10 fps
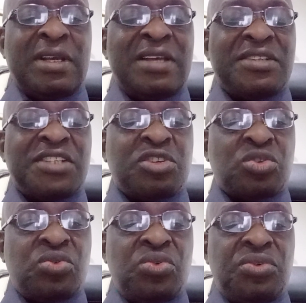
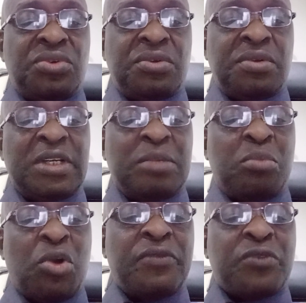excess crude, the
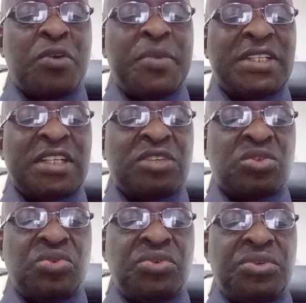money from
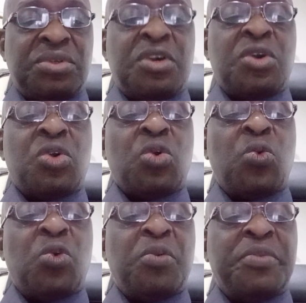excess crude
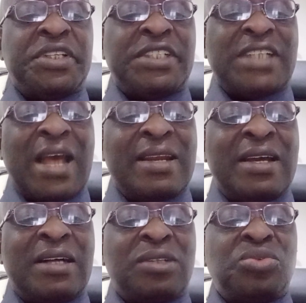will be
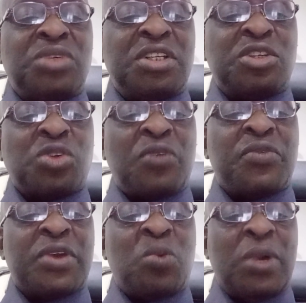channeled to this
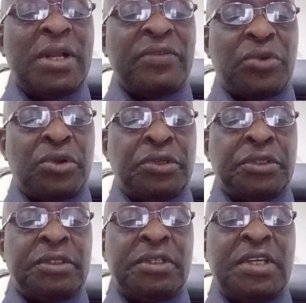Sovereign Wealth
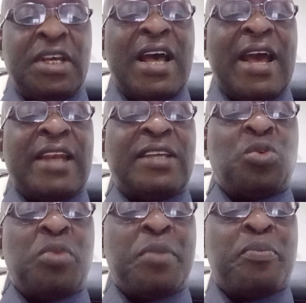Fund and
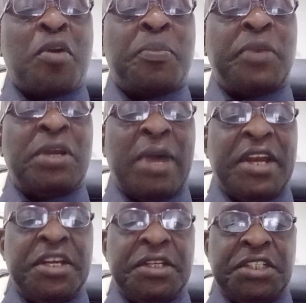it will be properly
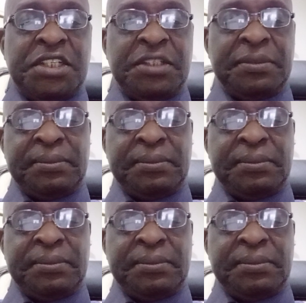managed,